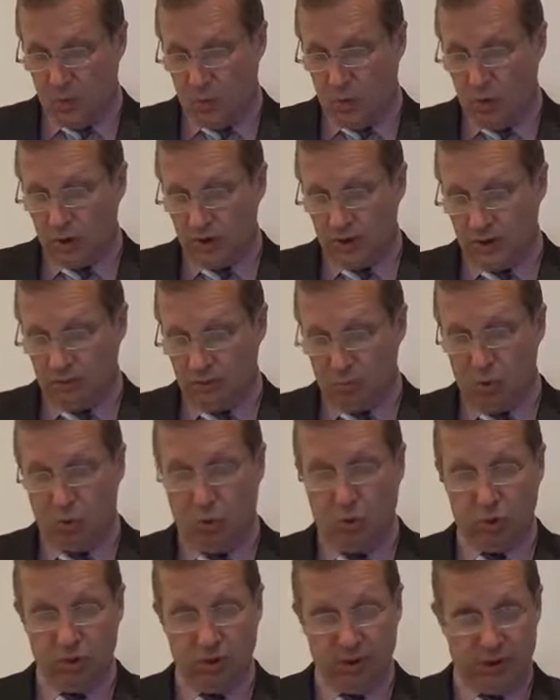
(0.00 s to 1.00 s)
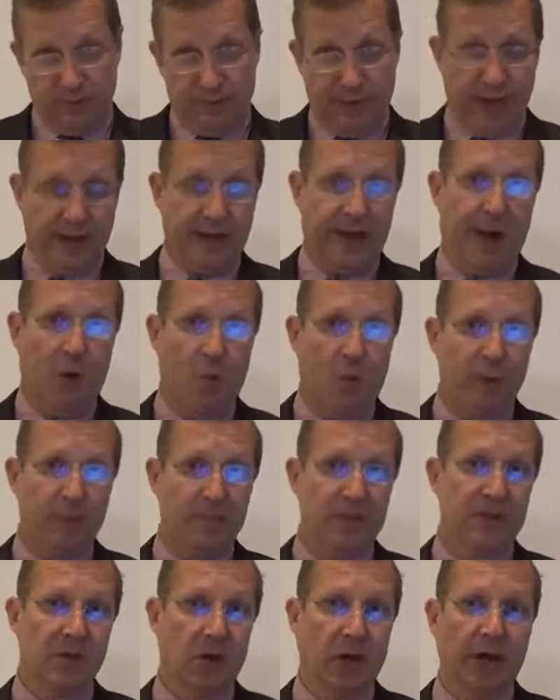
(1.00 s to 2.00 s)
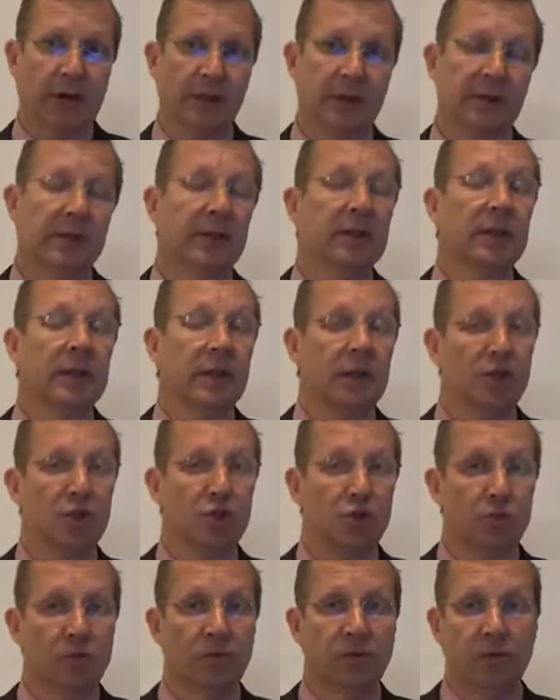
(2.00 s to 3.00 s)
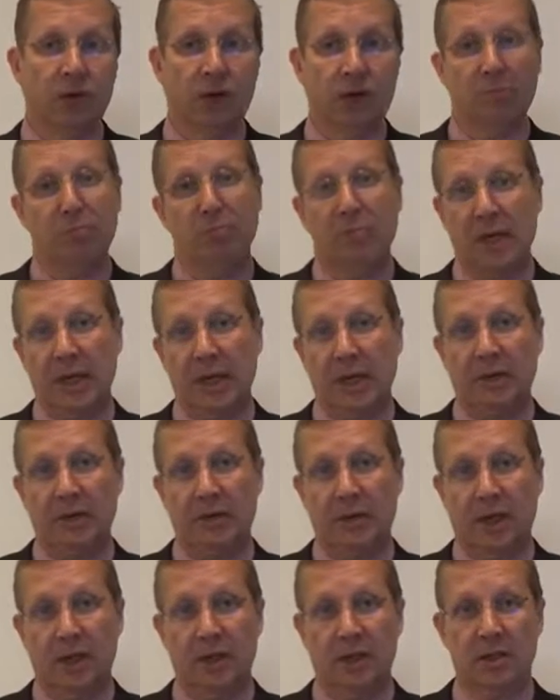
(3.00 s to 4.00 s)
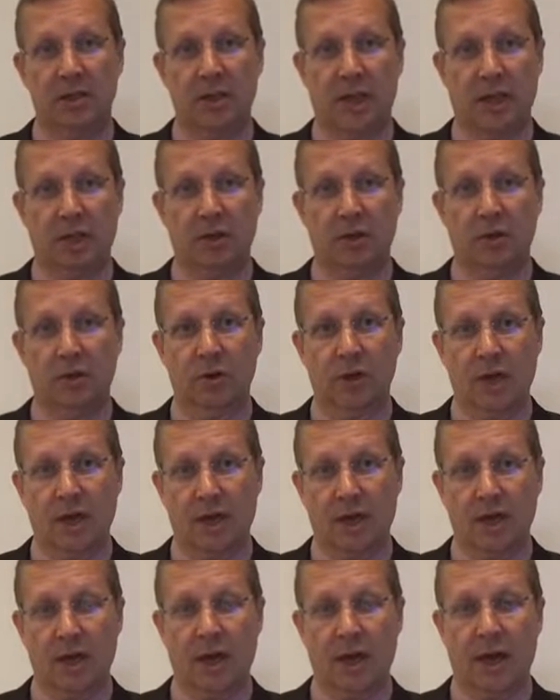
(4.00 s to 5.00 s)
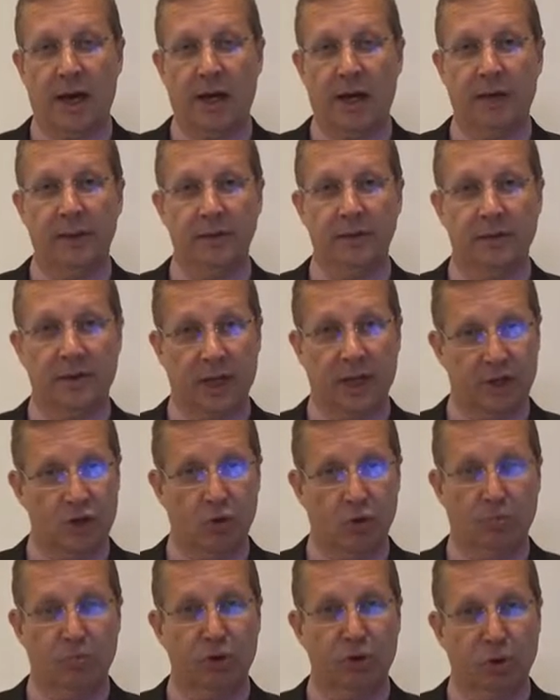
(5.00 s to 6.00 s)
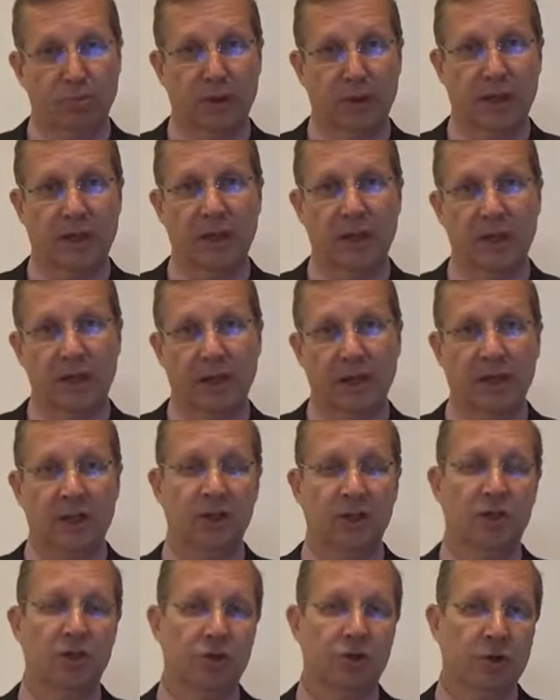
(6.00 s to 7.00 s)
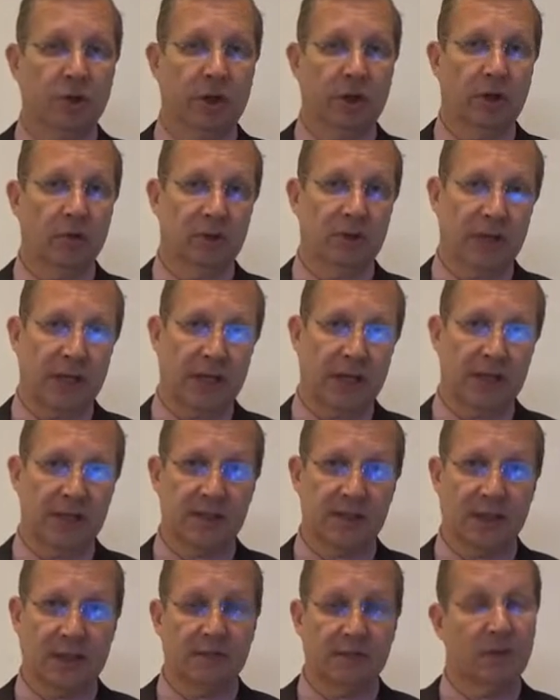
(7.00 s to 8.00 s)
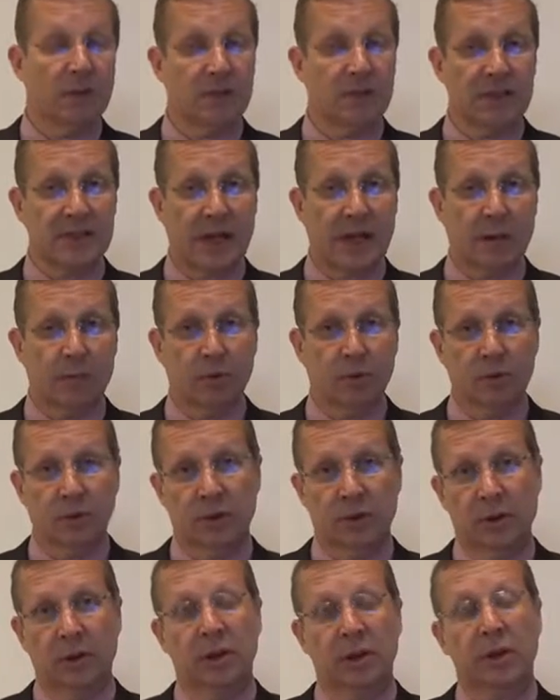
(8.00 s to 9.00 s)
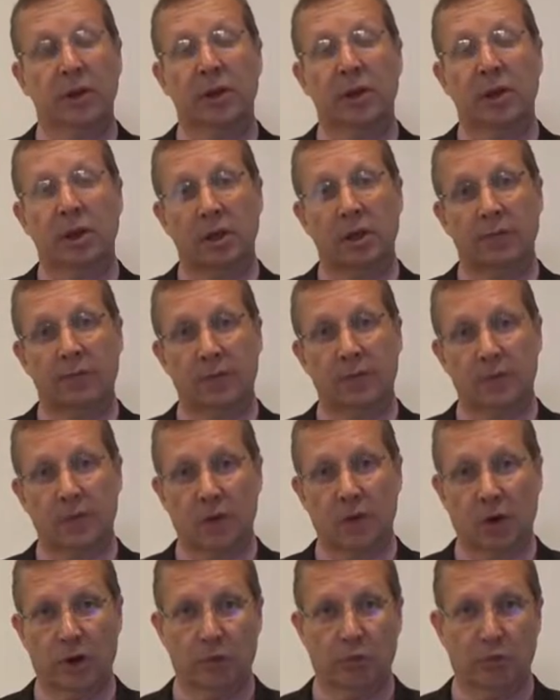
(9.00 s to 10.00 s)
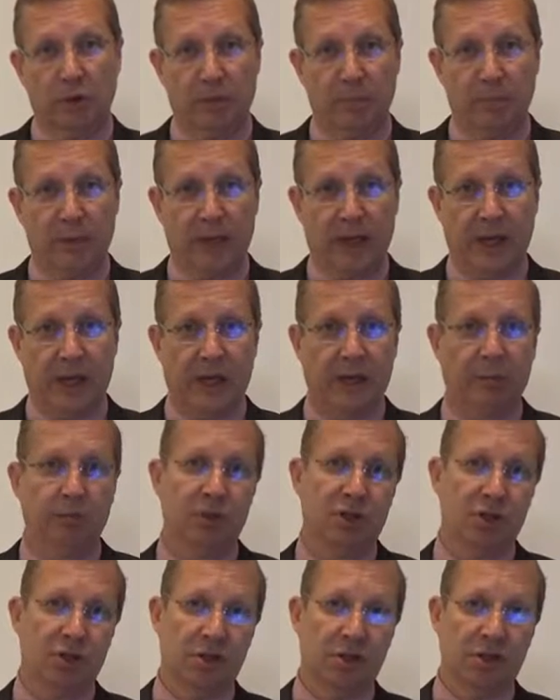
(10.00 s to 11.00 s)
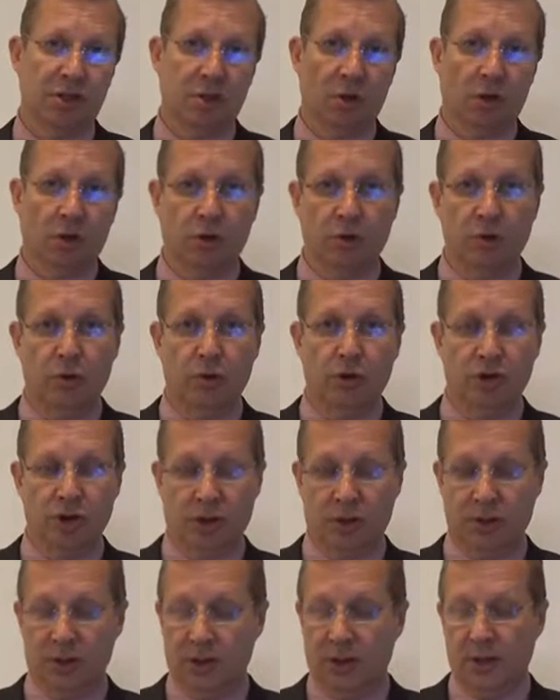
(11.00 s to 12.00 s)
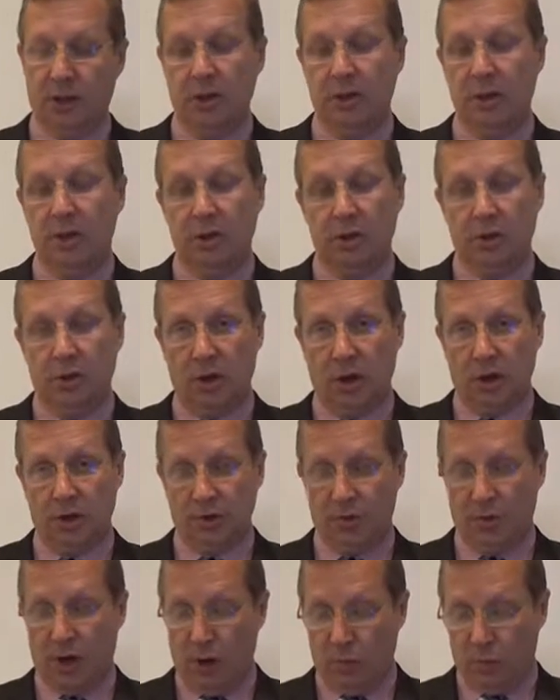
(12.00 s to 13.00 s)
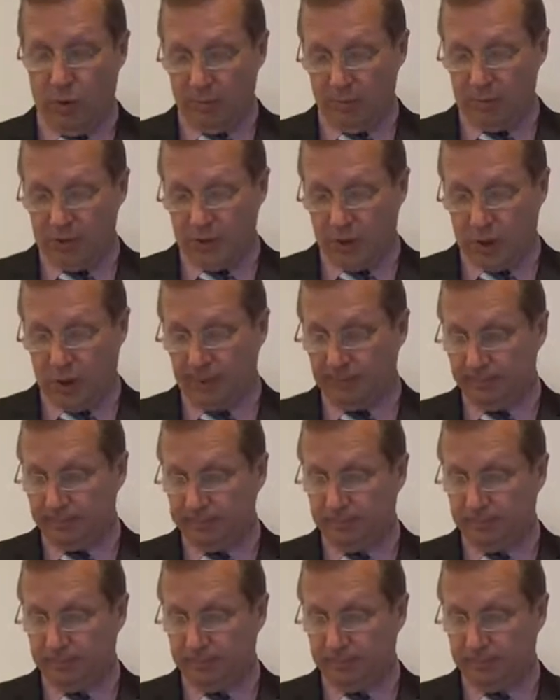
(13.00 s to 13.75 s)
What's important about our website is you'll find many things that you'll probably need during your tenancy. For example, if you've got a repair which is non-urgent, you go to our website